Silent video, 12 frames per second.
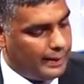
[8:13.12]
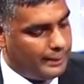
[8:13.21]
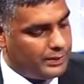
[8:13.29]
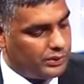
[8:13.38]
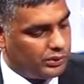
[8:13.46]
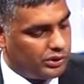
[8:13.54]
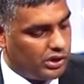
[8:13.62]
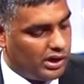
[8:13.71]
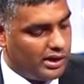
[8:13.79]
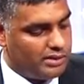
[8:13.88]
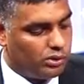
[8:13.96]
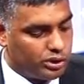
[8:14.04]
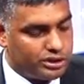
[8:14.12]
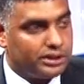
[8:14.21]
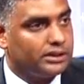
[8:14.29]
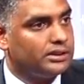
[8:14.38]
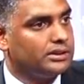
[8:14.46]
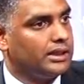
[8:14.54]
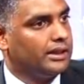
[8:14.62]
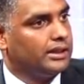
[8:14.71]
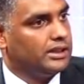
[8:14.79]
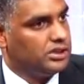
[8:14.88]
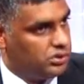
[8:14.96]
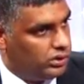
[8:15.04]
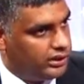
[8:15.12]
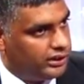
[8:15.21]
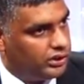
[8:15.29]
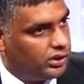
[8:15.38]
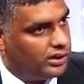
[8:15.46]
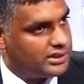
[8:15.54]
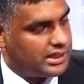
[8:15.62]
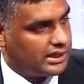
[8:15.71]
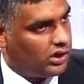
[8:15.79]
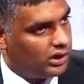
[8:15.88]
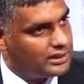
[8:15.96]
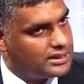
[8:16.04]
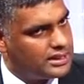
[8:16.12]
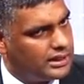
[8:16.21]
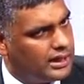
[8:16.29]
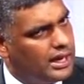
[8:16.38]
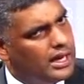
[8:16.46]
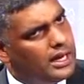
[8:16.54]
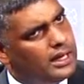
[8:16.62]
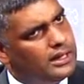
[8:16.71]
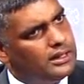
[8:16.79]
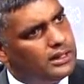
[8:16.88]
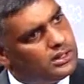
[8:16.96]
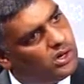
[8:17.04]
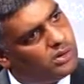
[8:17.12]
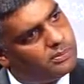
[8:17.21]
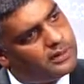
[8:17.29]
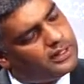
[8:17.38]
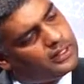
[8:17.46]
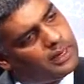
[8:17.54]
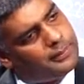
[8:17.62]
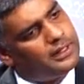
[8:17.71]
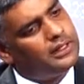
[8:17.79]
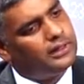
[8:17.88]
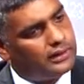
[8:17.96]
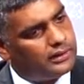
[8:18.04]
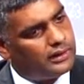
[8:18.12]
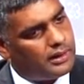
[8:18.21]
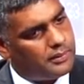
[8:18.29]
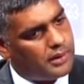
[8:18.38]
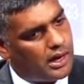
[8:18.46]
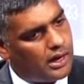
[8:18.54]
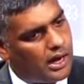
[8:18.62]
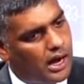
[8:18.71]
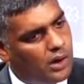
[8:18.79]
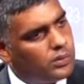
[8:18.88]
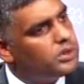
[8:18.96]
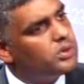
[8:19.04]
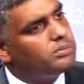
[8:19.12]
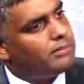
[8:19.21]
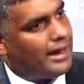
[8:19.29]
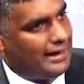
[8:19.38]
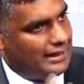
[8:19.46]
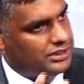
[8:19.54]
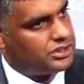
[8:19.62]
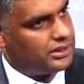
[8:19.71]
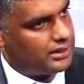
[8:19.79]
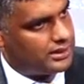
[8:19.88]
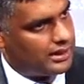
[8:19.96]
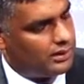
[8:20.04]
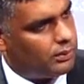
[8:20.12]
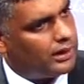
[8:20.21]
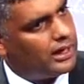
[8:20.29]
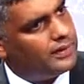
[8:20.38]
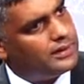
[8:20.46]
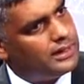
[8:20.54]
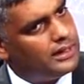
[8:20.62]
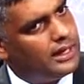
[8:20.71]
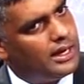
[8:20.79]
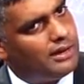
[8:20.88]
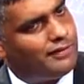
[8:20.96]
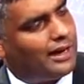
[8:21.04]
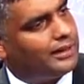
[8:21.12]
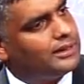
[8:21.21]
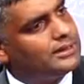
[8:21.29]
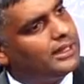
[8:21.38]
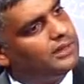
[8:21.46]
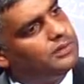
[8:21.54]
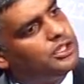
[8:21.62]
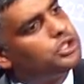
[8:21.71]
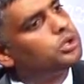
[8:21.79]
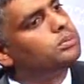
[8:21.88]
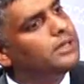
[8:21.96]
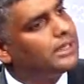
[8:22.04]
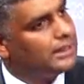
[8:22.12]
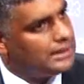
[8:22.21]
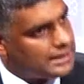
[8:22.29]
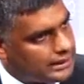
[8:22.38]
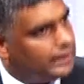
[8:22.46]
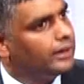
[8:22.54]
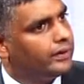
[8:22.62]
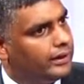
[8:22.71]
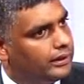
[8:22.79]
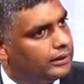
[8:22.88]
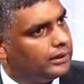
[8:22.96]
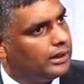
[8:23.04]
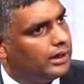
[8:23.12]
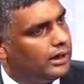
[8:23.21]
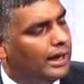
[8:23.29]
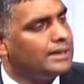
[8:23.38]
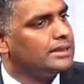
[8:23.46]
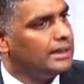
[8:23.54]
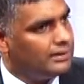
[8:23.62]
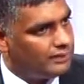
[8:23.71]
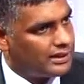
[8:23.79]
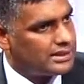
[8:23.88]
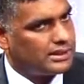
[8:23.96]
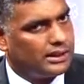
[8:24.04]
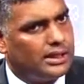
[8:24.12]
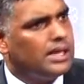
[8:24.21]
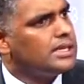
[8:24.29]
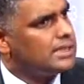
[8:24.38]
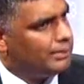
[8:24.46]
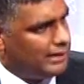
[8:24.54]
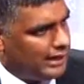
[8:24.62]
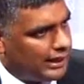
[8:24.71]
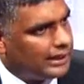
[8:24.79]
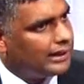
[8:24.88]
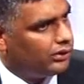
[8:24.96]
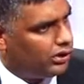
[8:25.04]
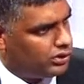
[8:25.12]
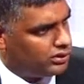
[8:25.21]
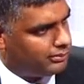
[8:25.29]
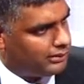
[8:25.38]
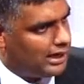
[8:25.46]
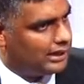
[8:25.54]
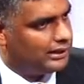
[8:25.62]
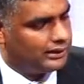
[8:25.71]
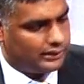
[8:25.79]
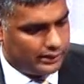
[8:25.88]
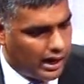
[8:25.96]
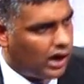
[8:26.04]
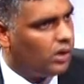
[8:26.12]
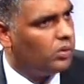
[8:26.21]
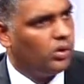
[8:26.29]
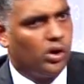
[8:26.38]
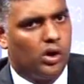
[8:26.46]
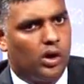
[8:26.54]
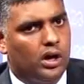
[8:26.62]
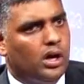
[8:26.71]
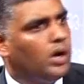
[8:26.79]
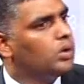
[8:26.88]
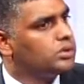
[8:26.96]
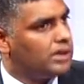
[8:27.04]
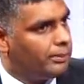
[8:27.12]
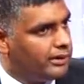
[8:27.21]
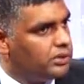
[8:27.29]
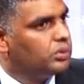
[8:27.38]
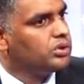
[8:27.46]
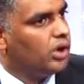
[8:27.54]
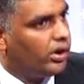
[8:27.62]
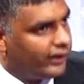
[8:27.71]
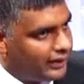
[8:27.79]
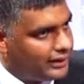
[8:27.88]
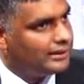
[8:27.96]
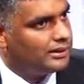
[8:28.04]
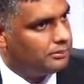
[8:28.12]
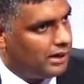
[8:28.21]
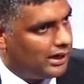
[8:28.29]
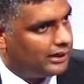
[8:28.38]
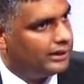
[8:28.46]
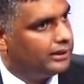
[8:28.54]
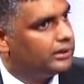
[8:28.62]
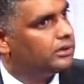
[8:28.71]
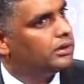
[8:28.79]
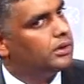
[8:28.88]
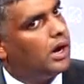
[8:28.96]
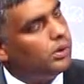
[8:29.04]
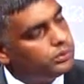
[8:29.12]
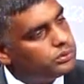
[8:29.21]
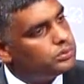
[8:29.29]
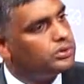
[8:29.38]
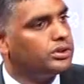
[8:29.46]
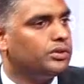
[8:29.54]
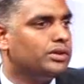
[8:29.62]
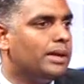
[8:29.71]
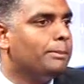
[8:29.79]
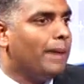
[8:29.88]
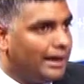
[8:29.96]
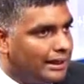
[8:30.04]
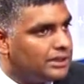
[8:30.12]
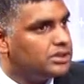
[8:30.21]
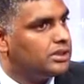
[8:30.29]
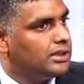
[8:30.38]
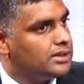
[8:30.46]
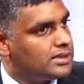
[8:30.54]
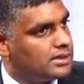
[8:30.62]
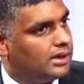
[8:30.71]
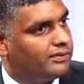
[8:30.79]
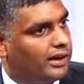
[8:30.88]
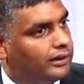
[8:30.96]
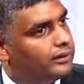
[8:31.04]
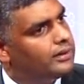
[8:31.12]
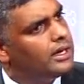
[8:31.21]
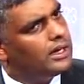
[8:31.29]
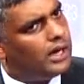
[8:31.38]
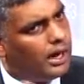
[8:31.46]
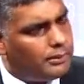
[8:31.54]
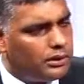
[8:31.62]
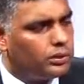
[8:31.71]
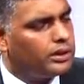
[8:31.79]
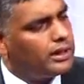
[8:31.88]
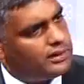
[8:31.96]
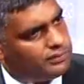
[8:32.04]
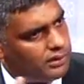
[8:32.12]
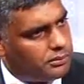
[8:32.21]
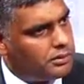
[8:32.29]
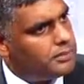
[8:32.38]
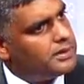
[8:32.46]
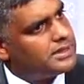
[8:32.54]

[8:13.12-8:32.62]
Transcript: you know your emotions and controlling your psychology in, in in your opinion, I mean, in, in, uh, how do you manage this and what are the factors that we should be considering uh, as an investor, somebody getting in onto the market now or who's somebody who's already in the market, uh, how to, should they manage these uh, factors? I mean, looking at it from maybe a